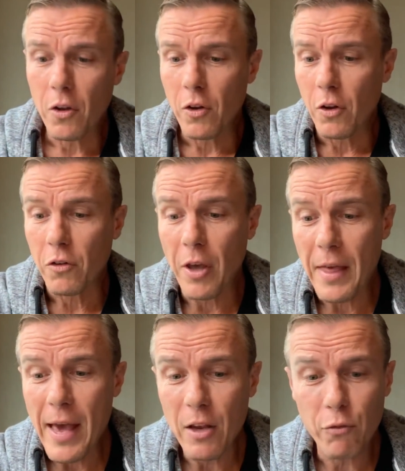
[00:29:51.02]
So
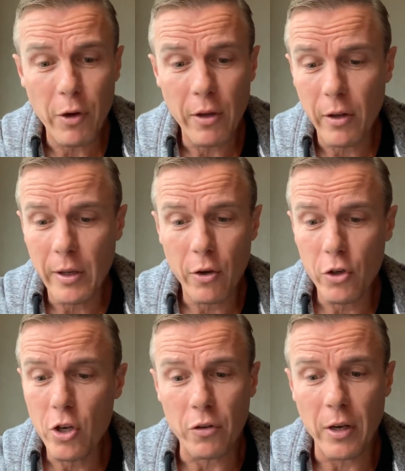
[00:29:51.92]
that is really, really good
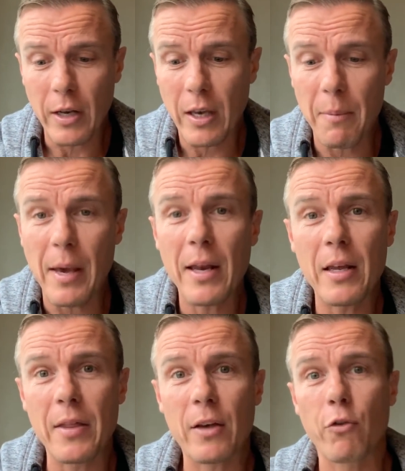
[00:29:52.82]
news. I'm going to keep heading
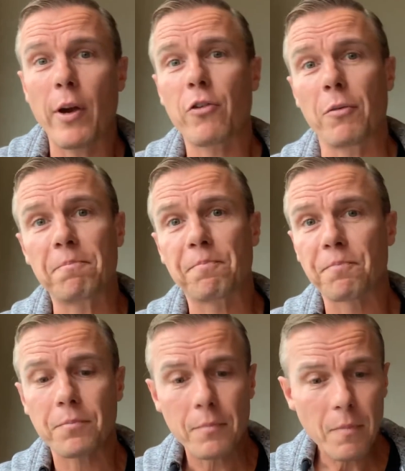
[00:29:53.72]
in that direction.
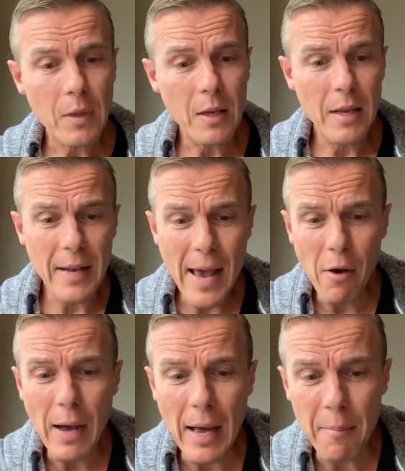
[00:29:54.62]

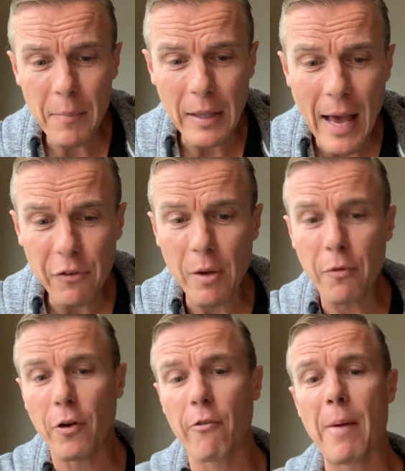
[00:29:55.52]
Now, last thing
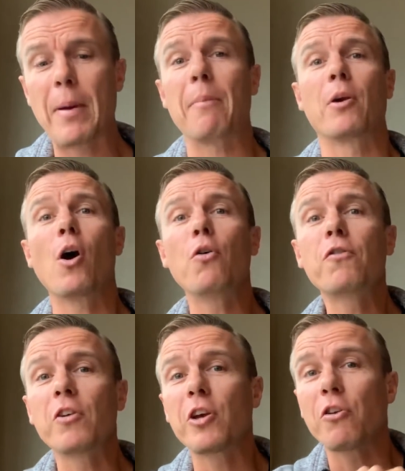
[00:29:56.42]
before I wrap up, Gold
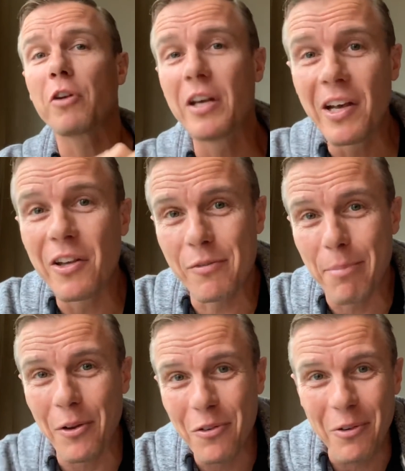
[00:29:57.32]
Security is
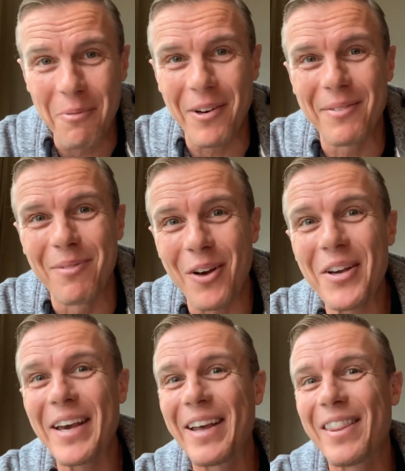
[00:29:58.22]
sponsoring my blog
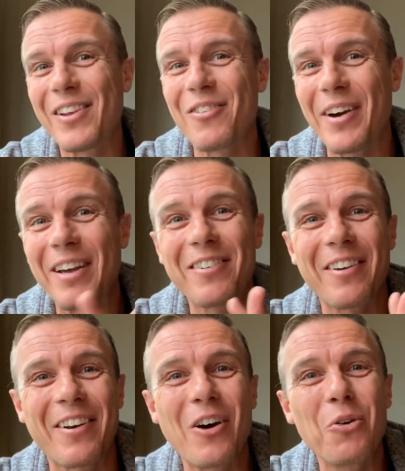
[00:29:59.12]
again this week. So
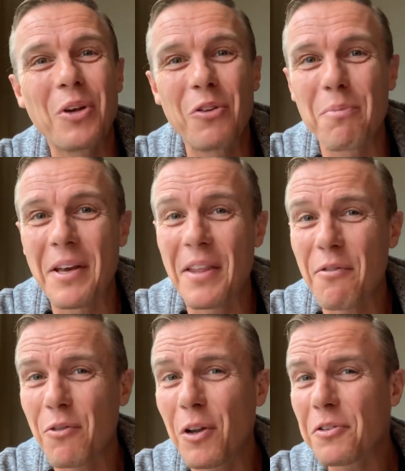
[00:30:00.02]
Gold has been there
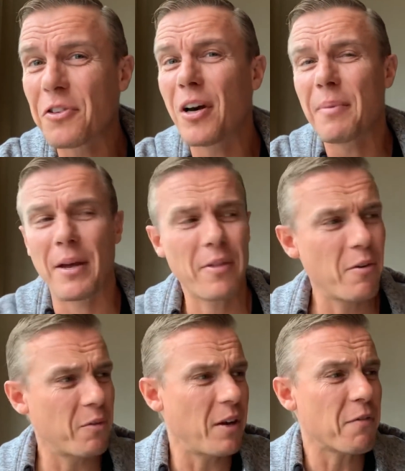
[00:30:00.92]
for a long time now. They
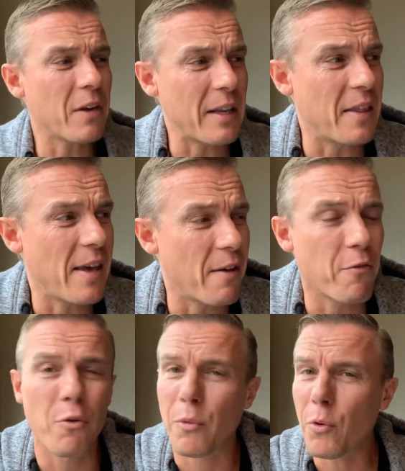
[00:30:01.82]
were definitely there
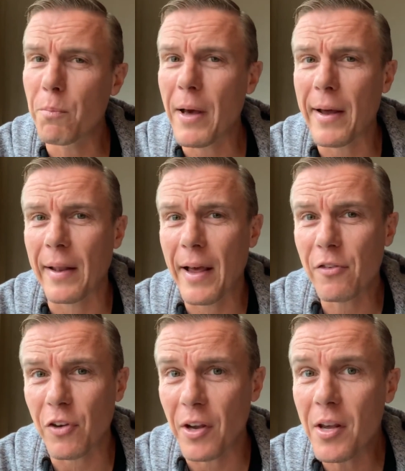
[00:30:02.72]
for a good part of
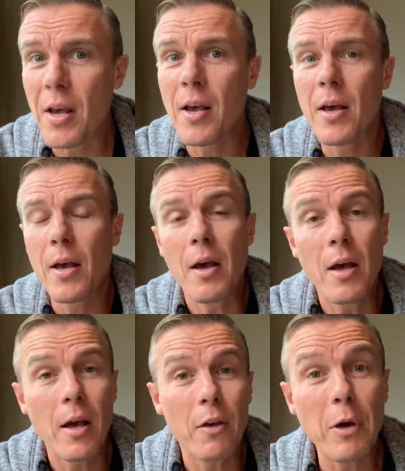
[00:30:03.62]
last year,
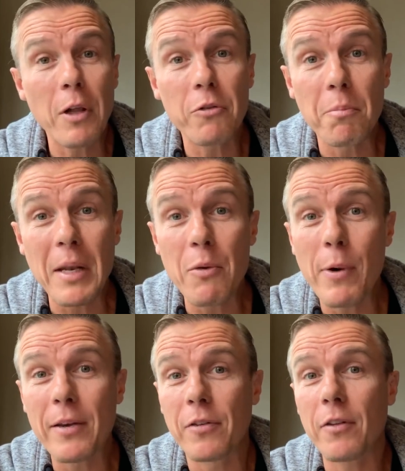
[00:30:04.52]
as as many
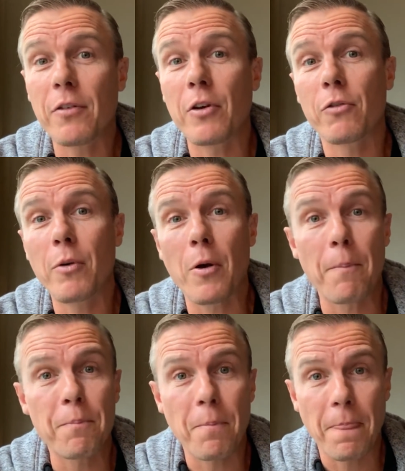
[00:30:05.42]
weeks this year as well.
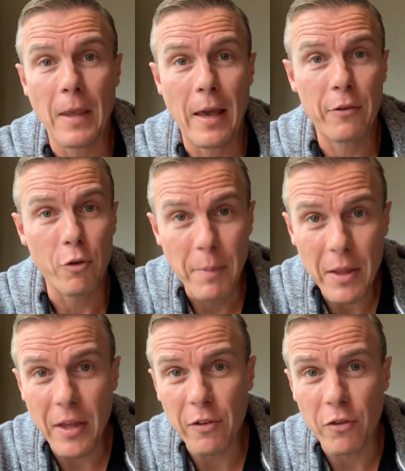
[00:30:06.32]
So big
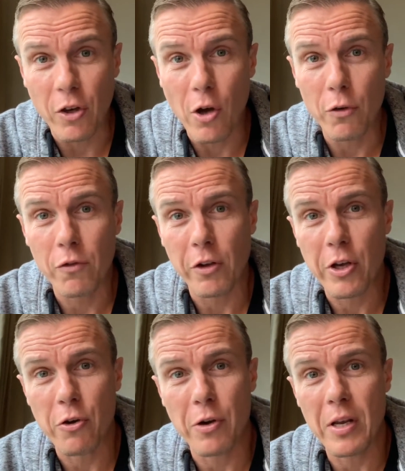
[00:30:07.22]
thanks to Gold
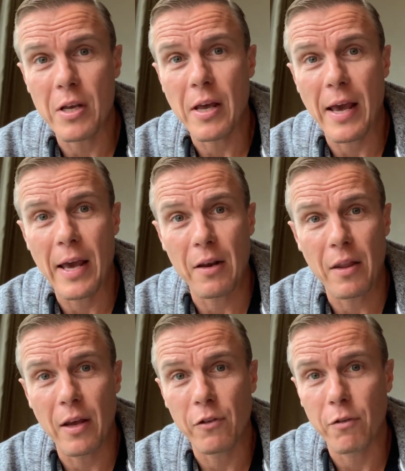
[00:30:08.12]
Security and
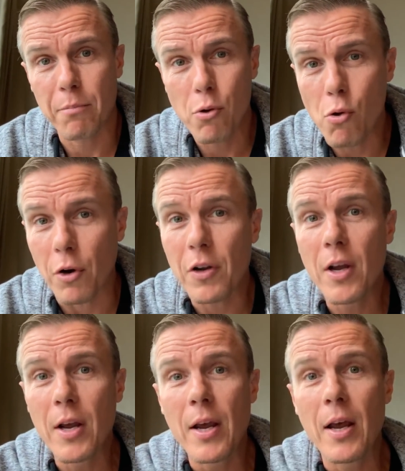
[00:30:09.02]
their support.
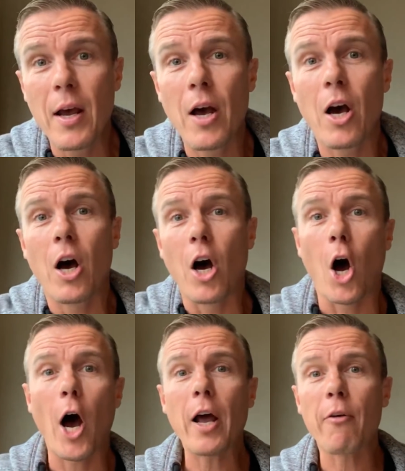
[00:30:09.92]

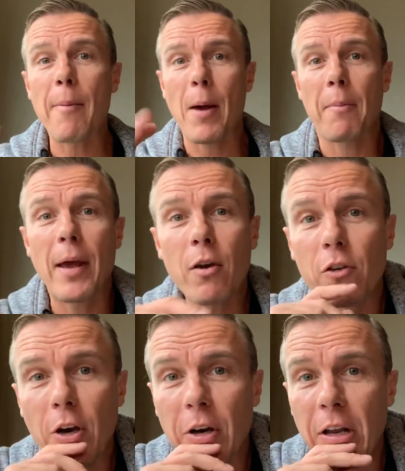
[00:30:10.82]
I got to wrap up now because
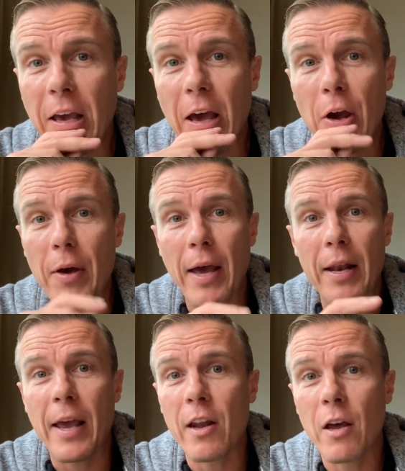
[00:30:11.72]
I've got to go and
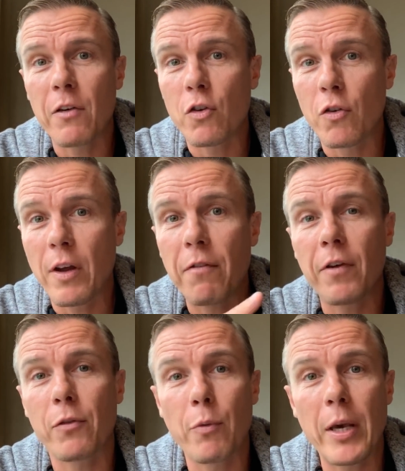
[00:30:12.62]
head over to
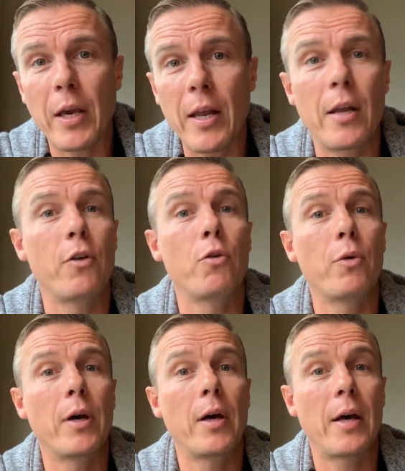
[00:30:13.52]
DevFest weekend and do
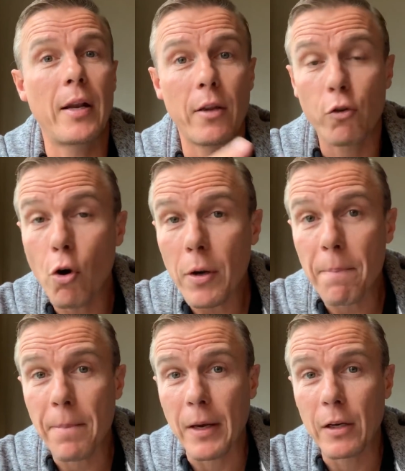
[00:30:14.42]
another talk.
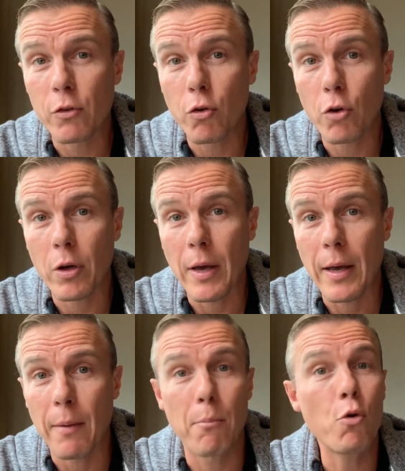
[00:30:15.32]
I'm going to talk
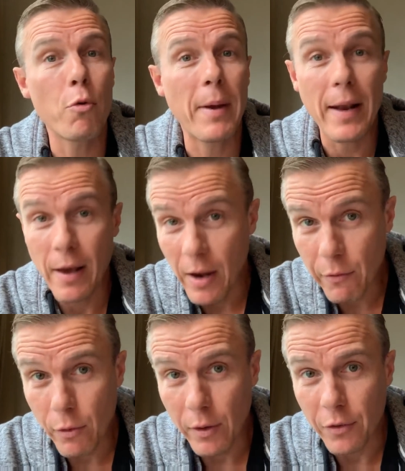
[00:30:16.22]
more about how
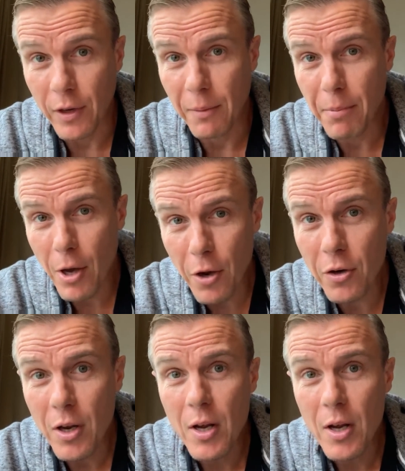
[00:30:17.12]
everyone is getting pwned.